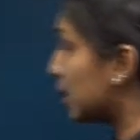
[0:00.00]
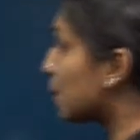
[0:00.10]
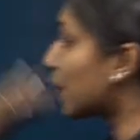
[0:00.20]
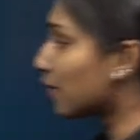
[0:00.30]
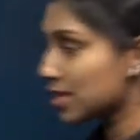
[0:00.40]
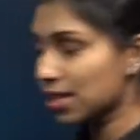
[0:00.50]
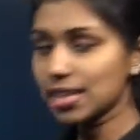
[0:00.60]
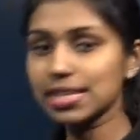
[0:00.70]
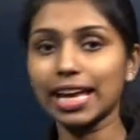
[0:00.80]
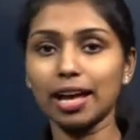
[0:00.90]
In the previous
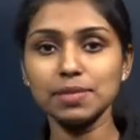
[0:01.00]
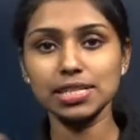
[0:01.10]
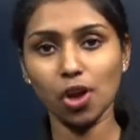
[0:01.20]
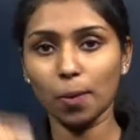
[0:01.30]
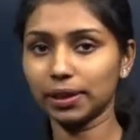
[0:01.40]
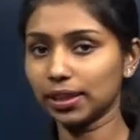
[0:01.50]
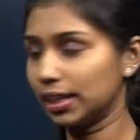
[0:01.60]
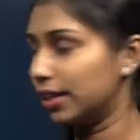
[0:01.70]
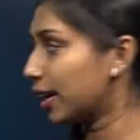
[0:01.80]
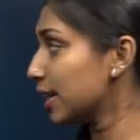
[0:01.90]
case, I have just opened the
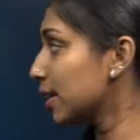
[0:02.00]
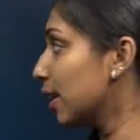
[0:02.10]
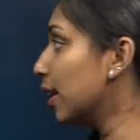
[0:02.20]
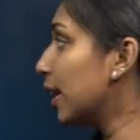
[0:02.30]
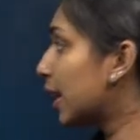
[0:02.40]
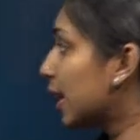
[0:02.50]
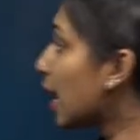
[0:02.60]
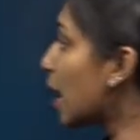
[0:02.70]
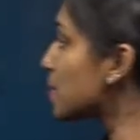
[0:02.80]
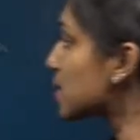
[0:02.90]
lid, right? Here
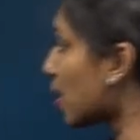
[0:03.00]
I am just